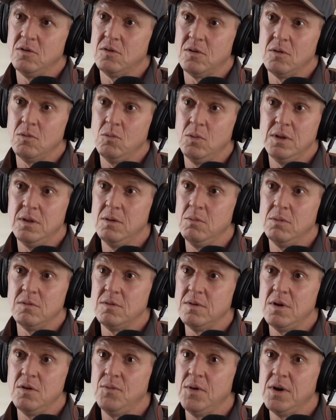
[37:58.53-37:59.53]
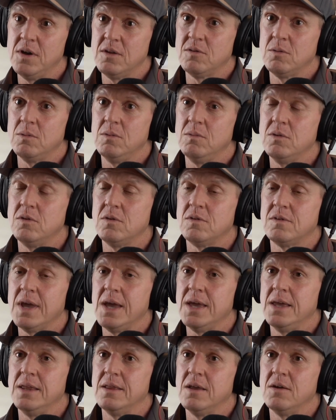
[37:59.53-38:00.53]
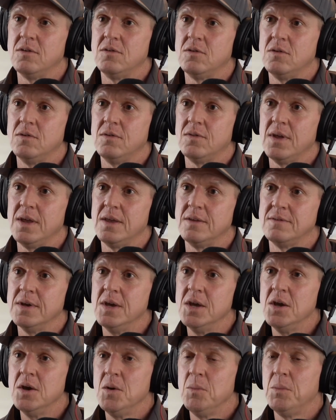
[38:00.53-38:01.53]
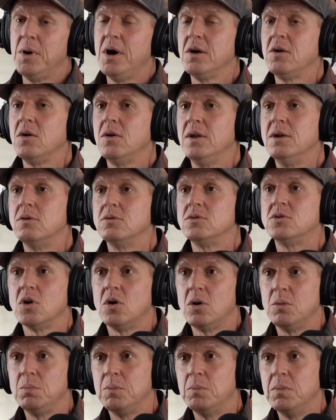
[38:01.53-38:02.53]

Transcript: So there was no vert, so we were just skating those two things. But I got a little job